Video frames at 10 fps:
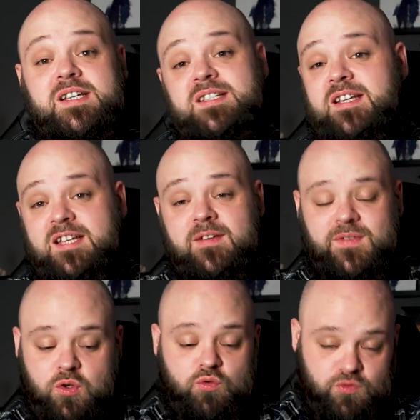This can give
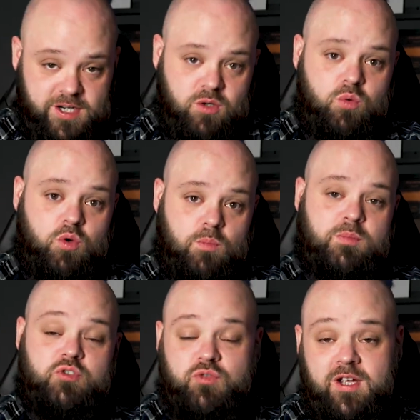you real numbers,